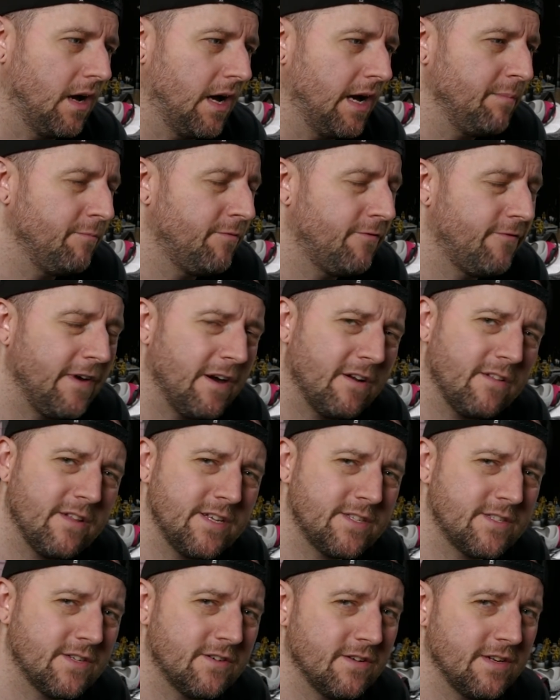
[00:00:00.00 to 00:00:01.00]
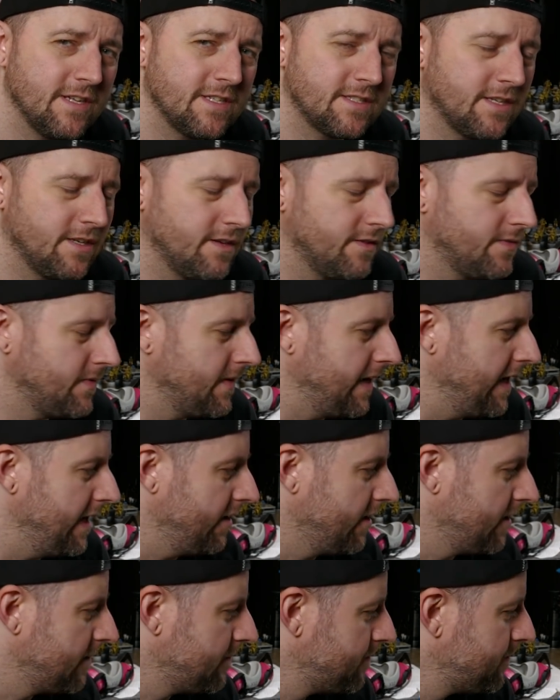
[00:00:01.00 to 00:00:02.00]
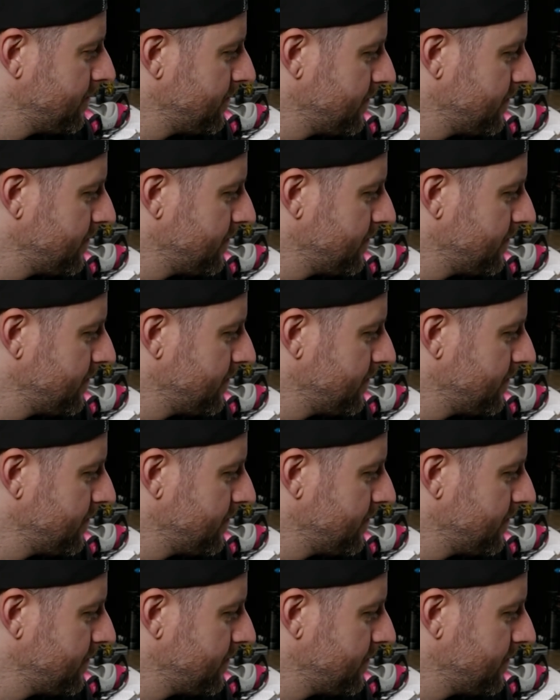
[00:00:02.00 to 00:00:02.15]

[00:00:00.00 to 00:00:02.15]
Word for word: I'm fairly certain it's gonna fail.